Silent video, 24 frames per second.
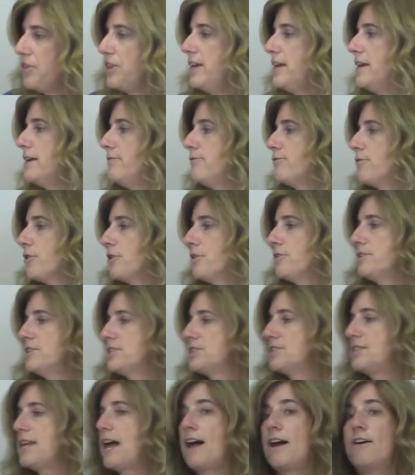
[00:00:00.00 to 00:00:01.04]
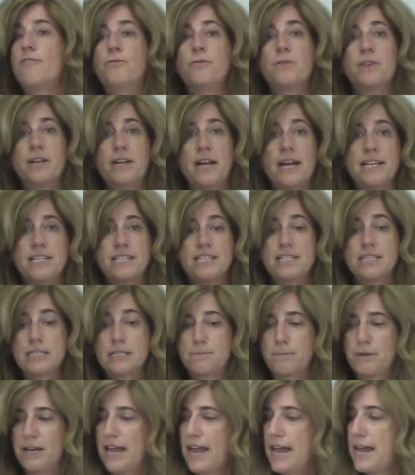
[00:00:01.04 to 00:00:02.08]
the inverter itself with a nice
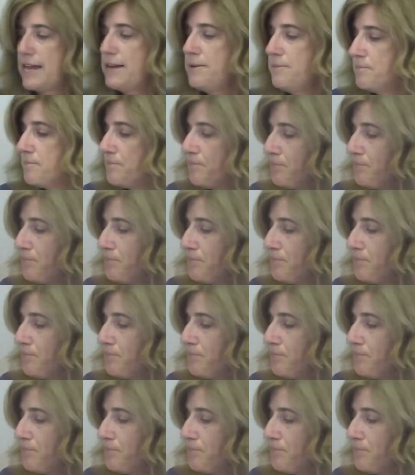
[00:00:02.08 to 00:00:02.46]
display.